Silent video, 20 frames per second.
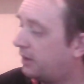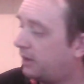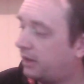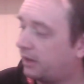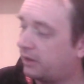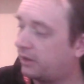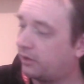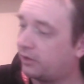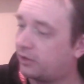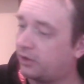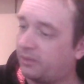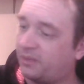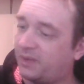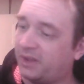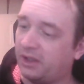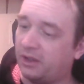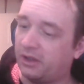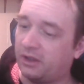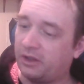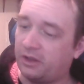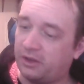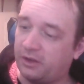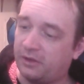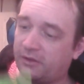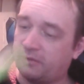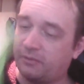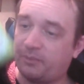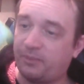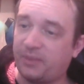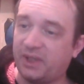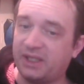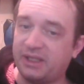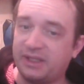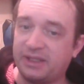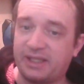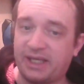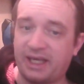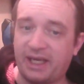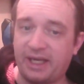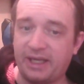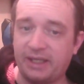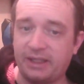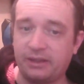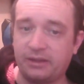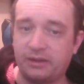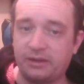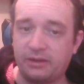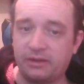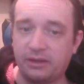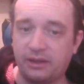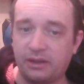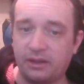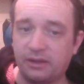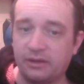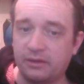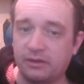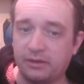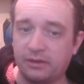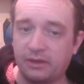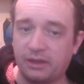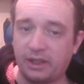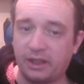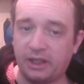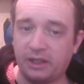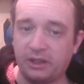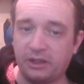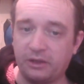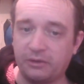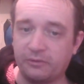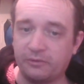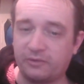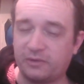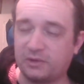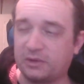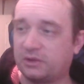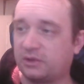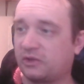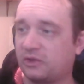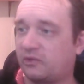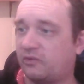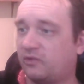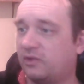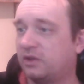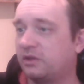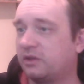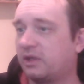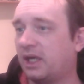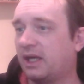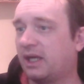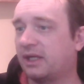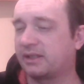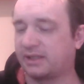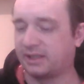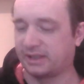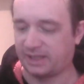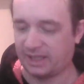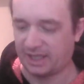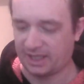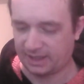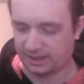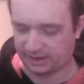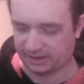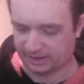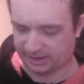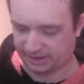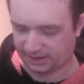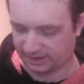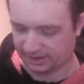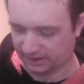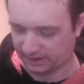got a copy of Ben 10, Alien Force Vilgax Attacks.